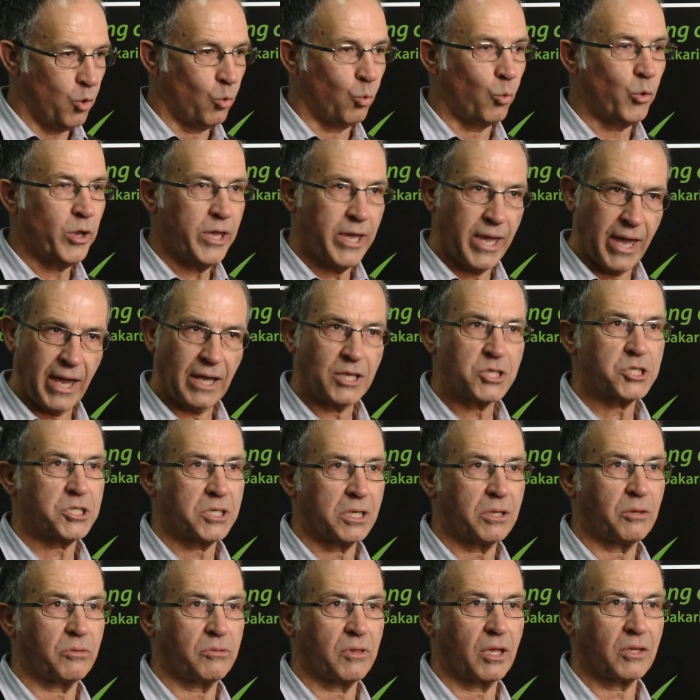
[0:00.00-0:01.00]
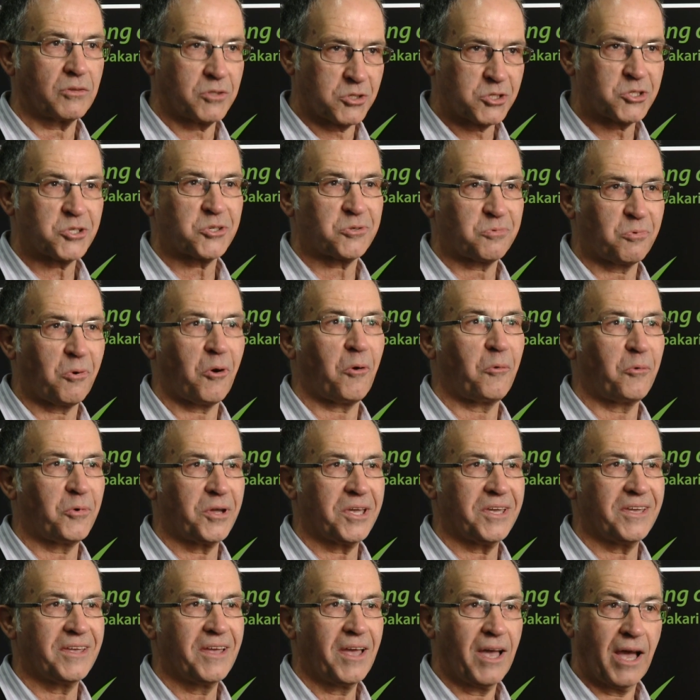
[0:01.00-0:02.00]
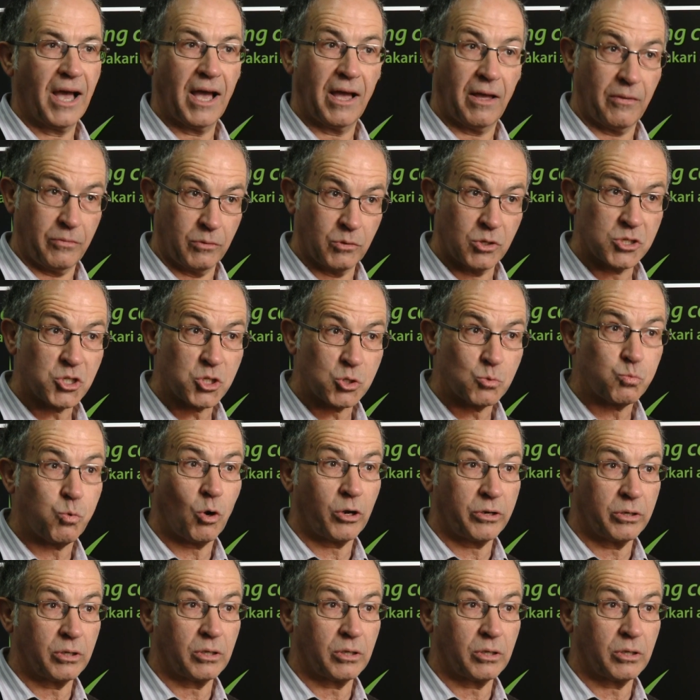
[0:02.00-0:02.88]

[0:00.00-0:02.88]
we actually think this is what